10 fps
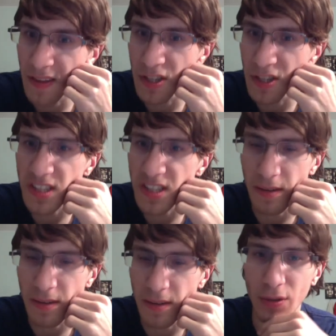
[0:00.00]
just because it
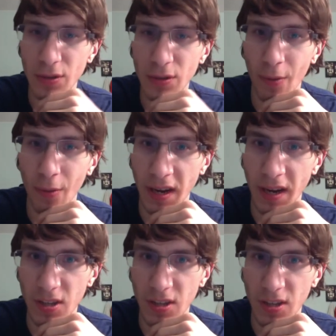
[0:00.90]
conflicts with the way the
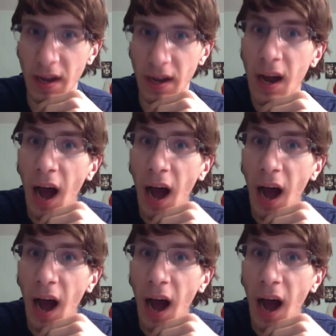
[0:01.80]
decks are played.